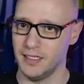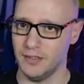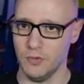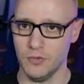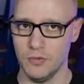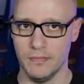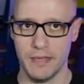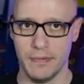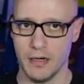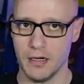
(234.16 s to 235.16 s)
Or
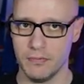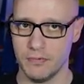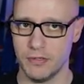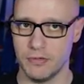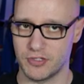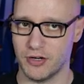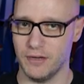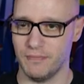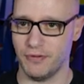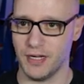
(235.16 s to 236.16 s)
maybe I will try
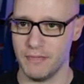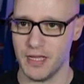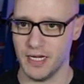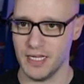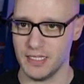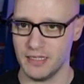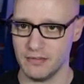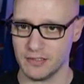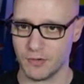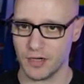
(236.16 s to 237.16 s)
and bring him in. He
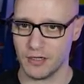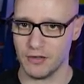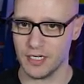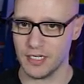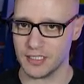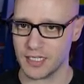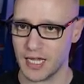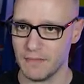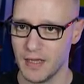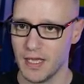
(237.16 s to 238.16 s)
looks quite good in this game.